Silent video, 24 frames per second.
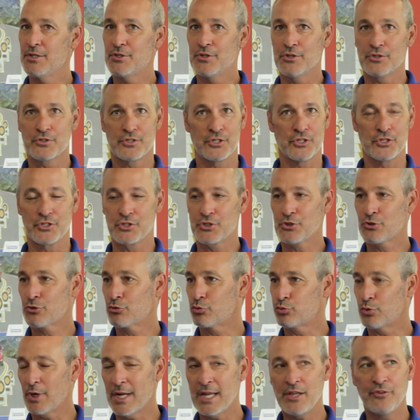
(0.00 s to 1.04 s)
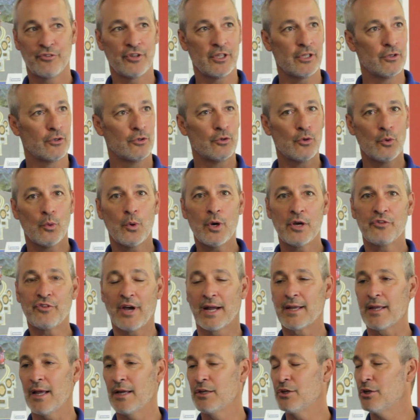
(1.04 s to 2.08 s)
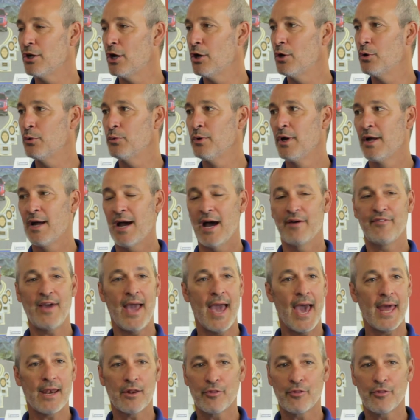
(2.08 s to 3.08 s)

"There's this crazy noise. I've had